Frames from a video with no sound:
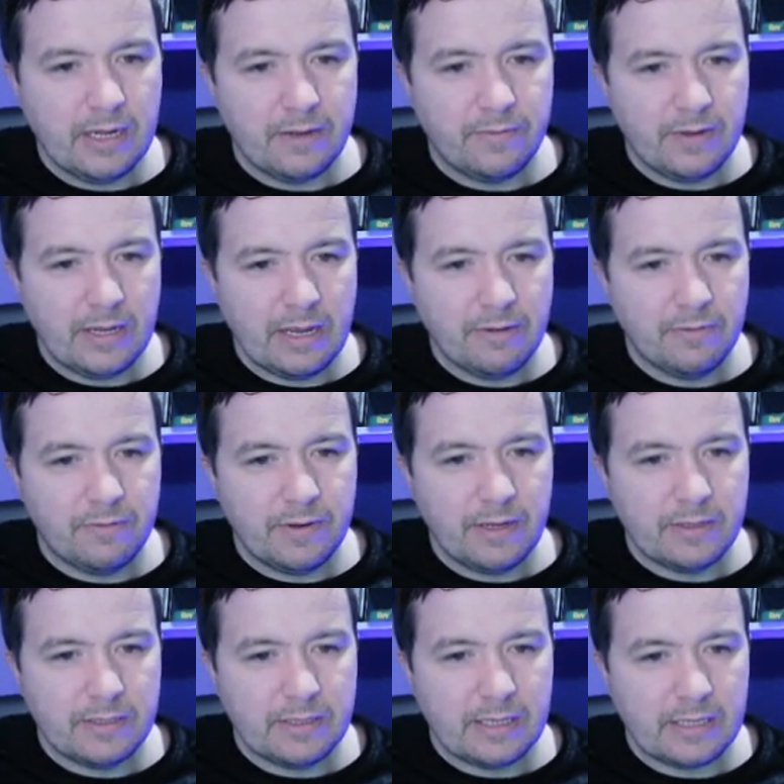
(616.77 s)
I think everything
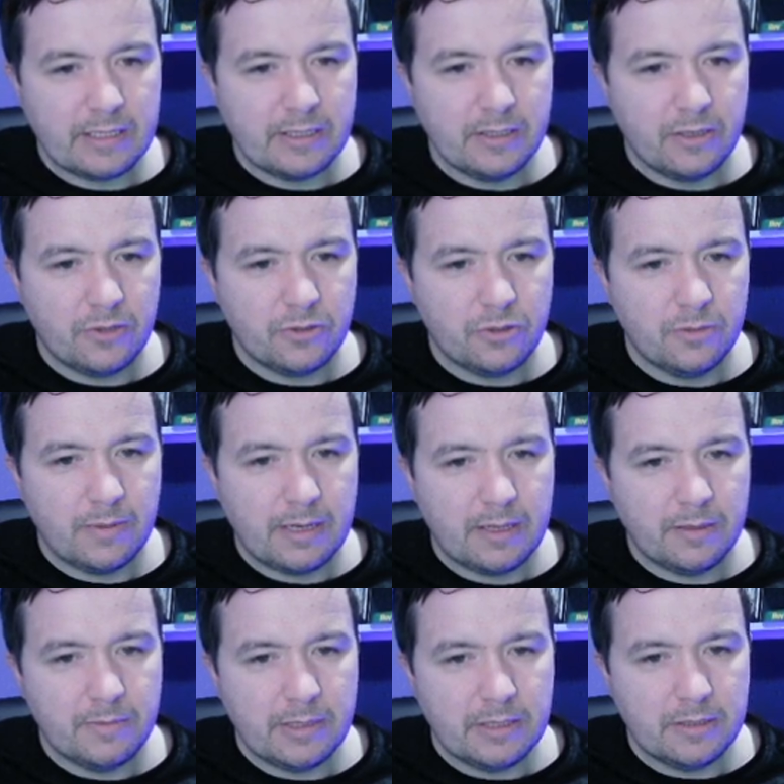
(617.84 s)
else is actually not too bad at the
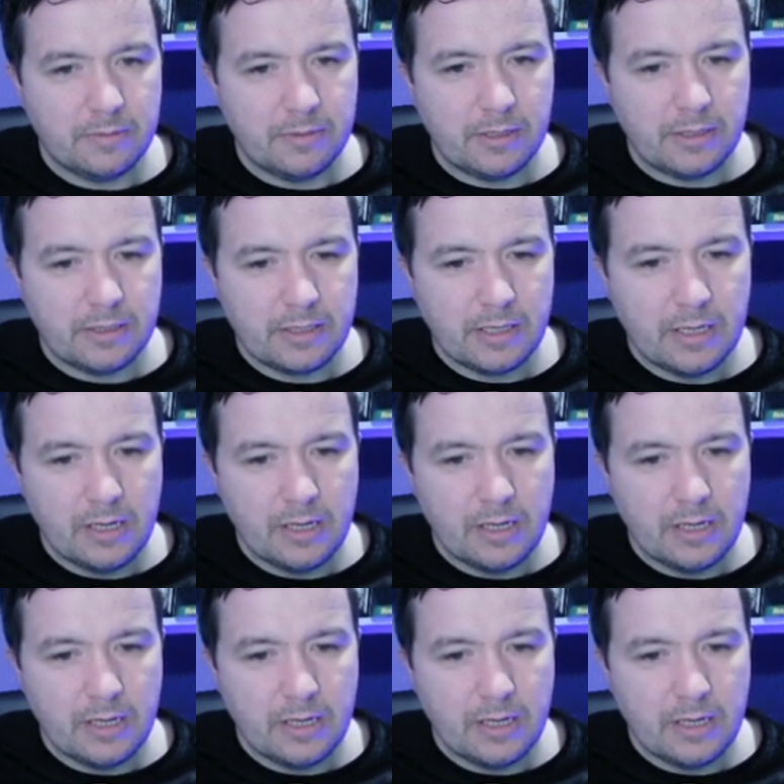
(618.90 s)
minute, to be honest.